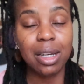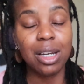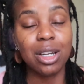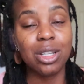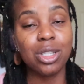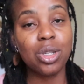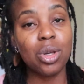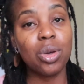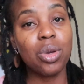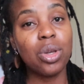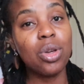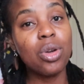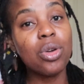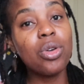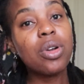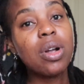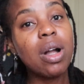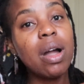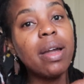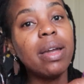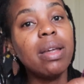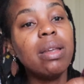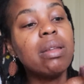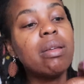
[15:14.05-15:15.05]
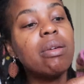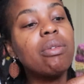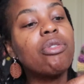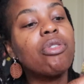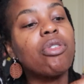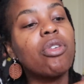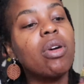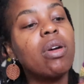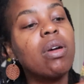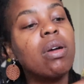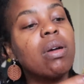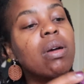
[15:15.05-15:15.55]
So you're kind of